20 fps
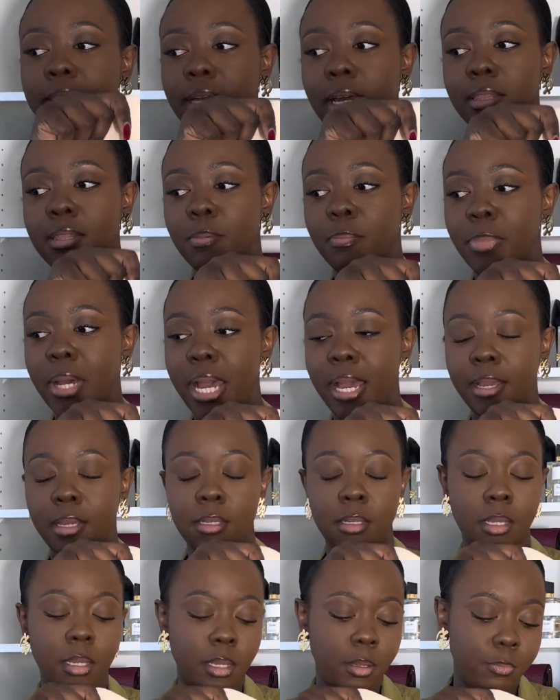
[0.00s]
that the bag,
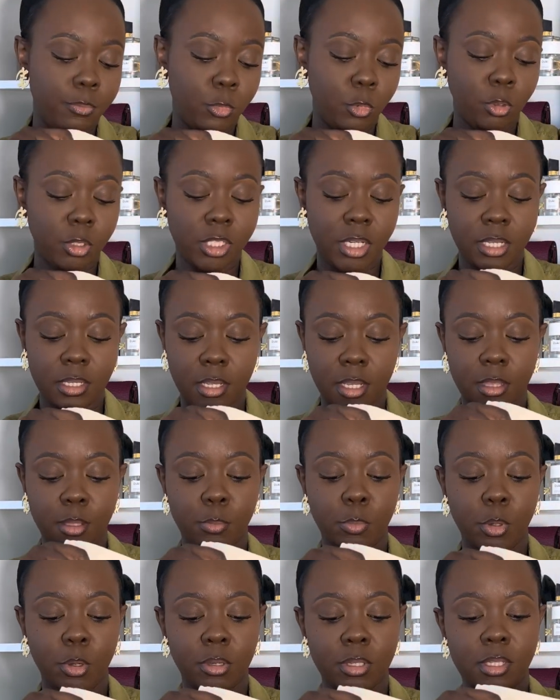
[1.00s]
or shall I say the
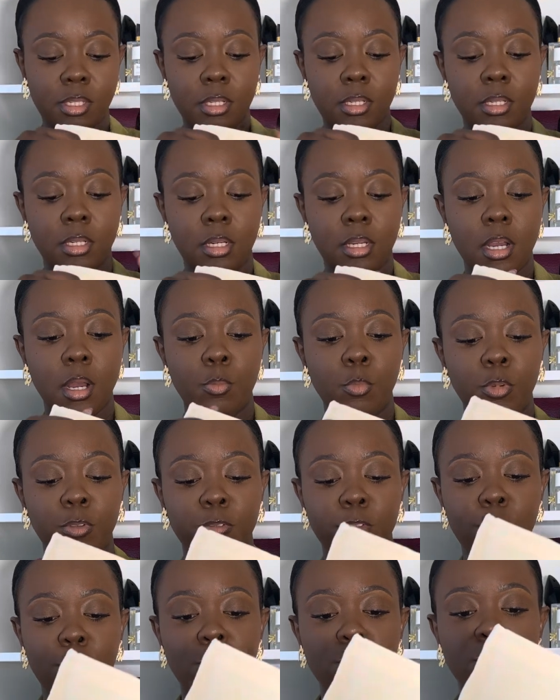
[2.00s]
box, didn't come with
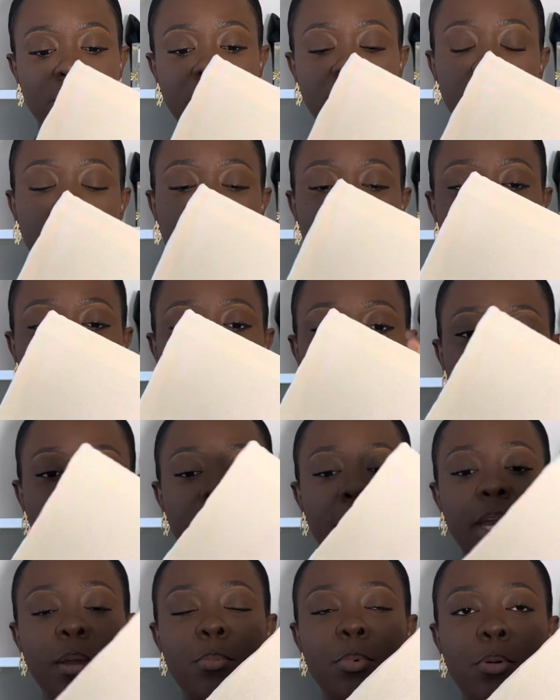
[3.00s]
too much
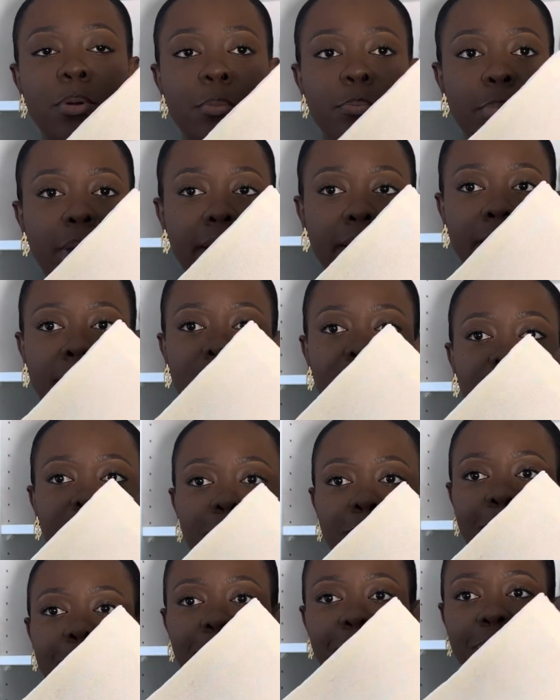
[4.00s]
paper and packaging.